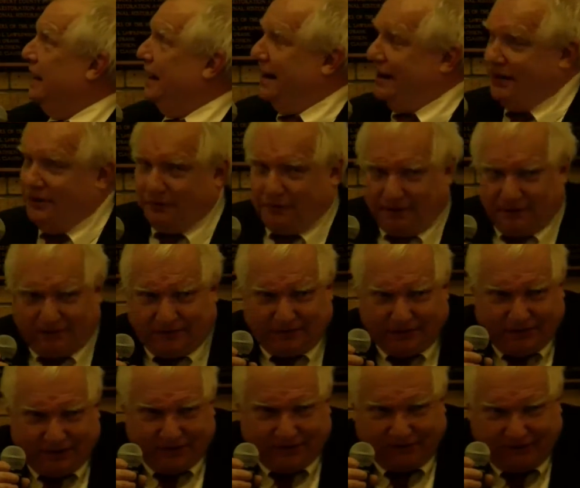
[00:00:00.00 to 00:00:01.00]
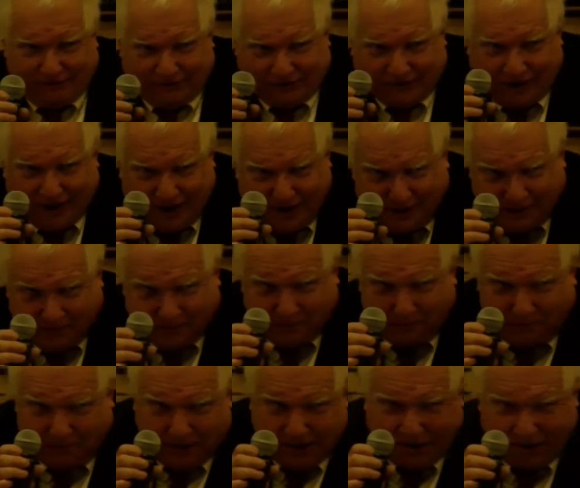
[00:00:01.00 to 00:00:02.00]
and you can see she's kind of
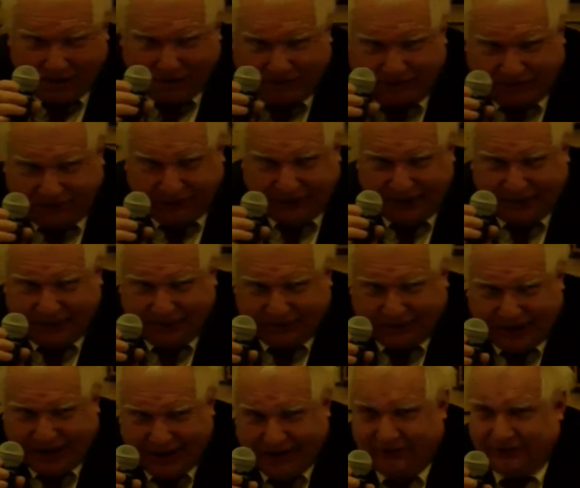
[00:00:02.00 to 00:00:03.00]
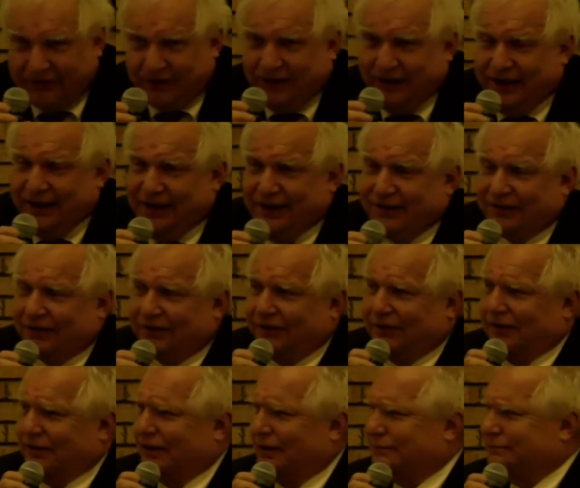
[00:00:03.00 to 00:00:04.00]
embarrassed, and this guy is leading her
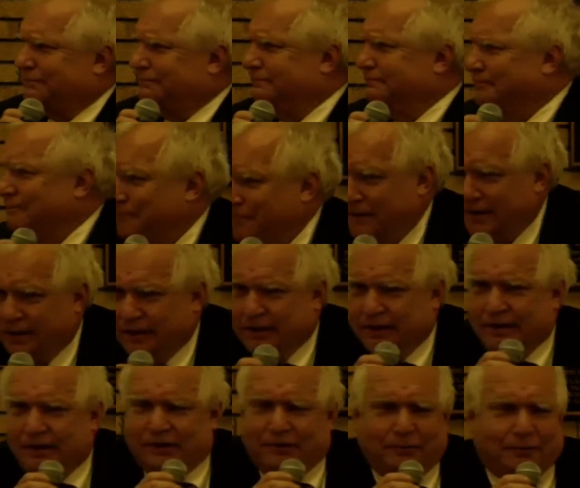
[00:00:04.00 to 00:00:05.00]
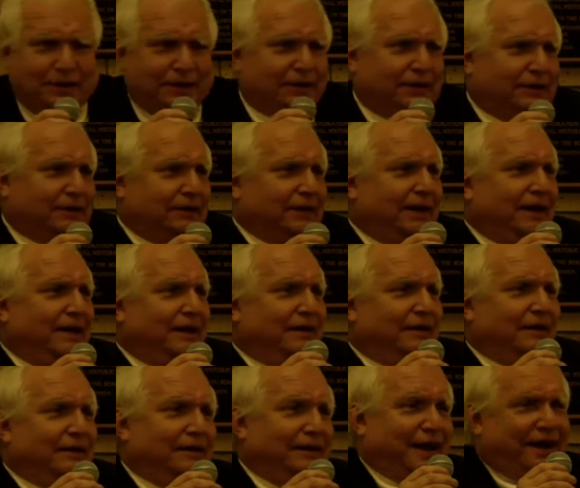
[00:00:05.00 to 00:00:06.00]
along. Well,
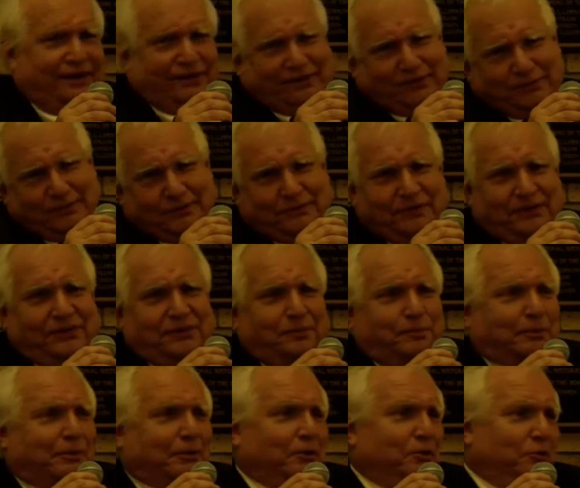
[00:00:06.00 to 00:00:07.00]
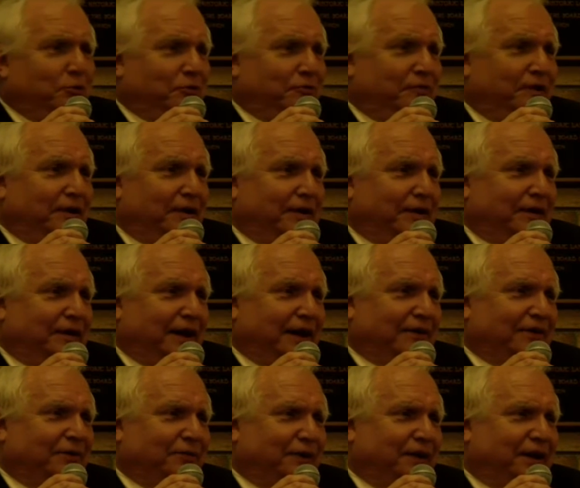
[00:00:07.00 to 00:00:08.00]
that's what was approved.
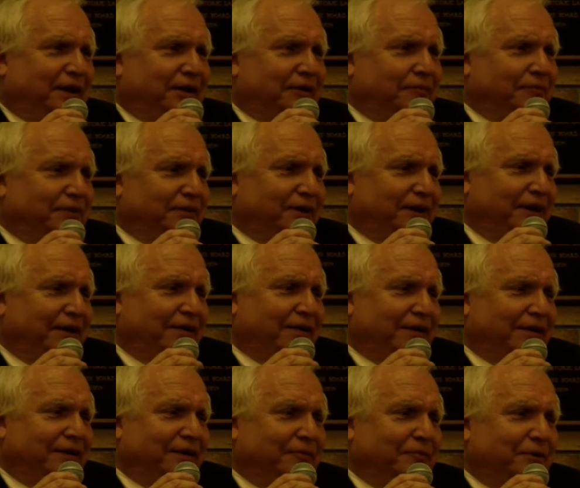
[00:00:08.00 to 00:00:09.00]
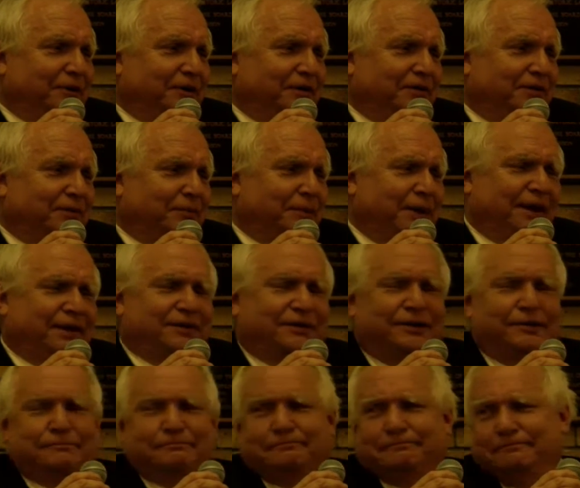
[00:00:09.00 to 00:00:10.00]
That's what Elmsley and all of them were
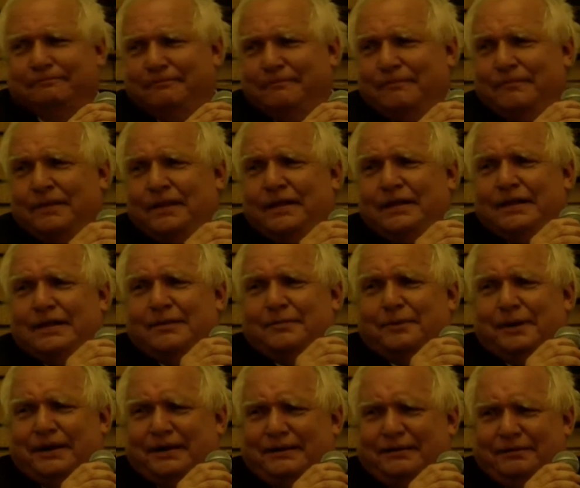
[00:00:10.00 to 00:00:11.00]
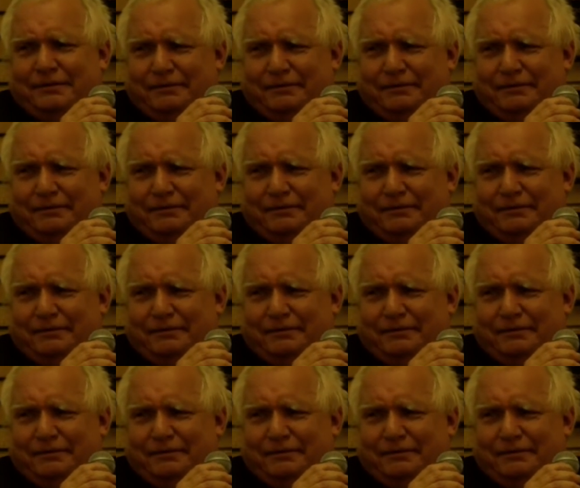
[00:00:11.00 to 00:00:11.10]
expecting. But